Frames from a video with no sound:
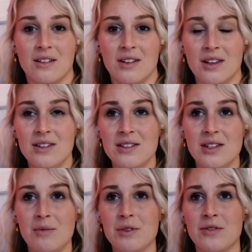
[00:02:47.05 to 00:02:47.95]
He
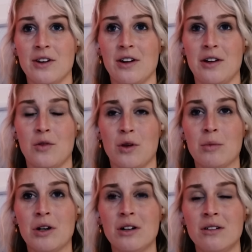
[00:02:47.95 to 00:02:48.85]
seems very
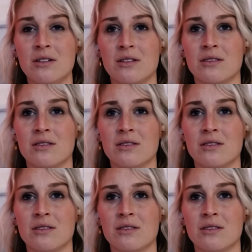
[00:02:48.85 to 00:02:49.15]
normal.